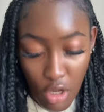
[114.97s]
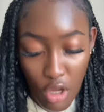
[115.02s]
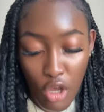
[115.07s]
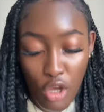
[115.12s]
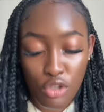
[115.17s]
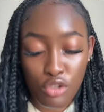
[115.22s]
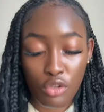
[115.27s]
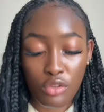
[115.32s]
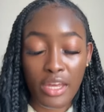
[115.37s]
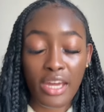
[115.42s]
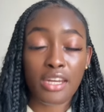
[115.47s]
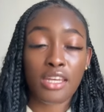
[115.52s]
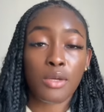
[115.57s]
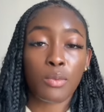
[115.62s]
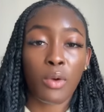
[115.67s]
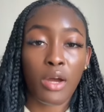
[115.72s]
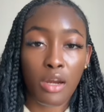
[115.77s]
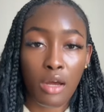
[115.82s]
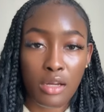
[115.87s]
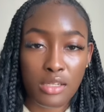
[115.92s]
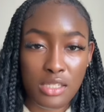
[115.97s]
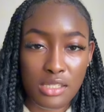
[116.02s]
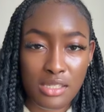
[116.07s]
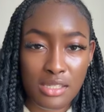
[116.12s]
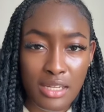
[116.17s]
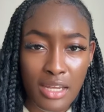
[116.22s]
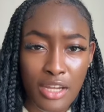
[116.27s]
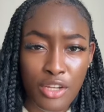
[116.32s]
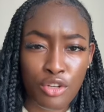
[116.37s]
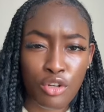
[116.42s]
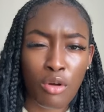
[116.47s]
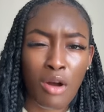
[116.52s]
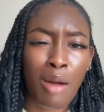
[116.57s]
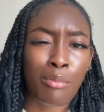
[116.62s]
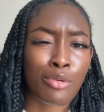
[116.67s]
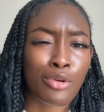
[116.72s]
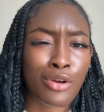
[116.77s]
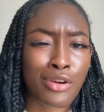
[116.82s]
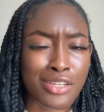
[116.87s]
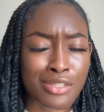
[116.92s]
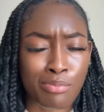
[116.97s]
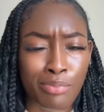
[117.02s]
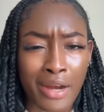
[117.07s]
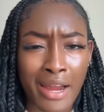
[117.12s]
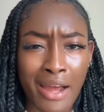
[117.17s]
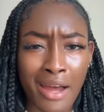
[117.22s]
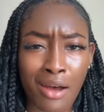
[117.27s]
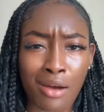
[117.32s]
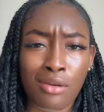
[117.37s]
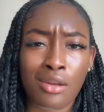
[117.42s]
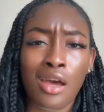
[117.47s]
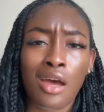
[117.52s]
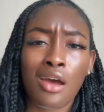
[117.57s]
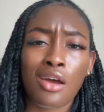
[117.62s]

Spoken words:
So then he went on to say, you know, I'm Chris Brown.